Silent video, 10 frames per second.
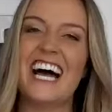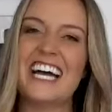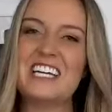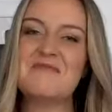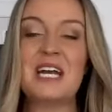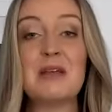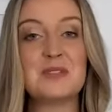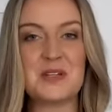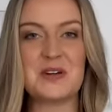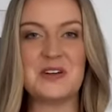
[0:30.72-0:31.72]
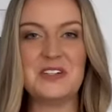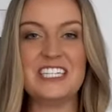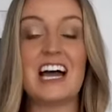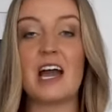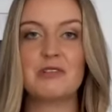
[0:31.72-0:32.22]
Hi, my name's Nicole
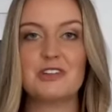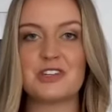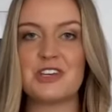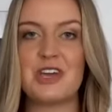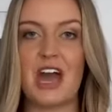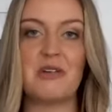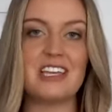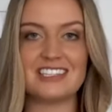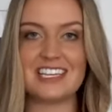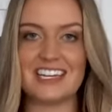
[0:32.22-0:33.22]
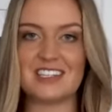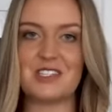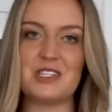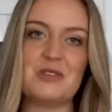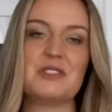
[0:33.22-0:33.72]
and I want to show you how easy it is
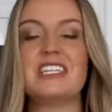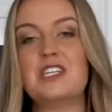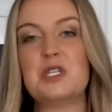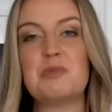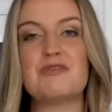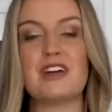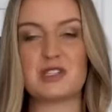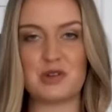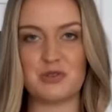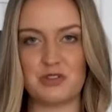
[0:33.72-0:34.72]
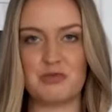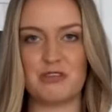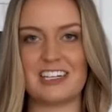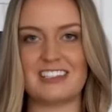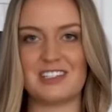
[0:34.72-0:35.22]
to use the Ninja Professional Food
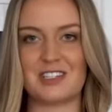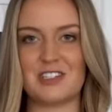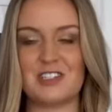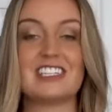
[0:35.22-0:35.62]
Processor